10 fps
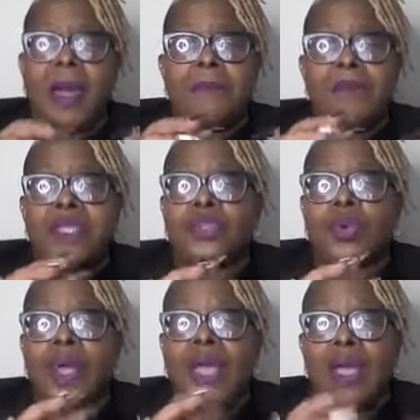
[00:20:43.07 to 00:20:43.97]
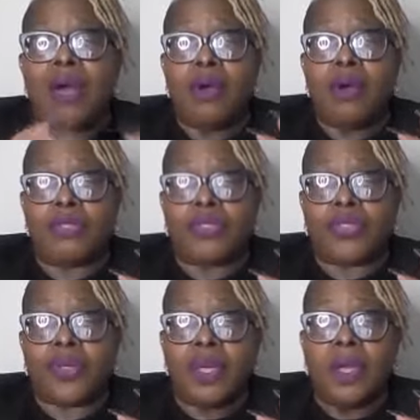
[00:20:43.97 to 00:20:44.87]
mental health
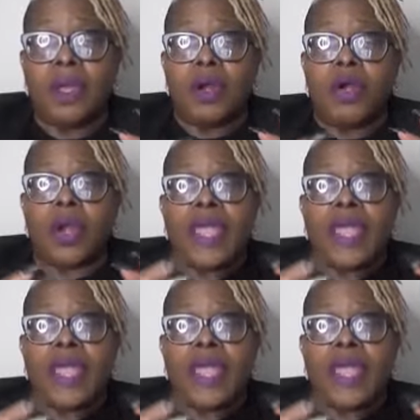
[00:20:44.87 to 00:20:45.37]
or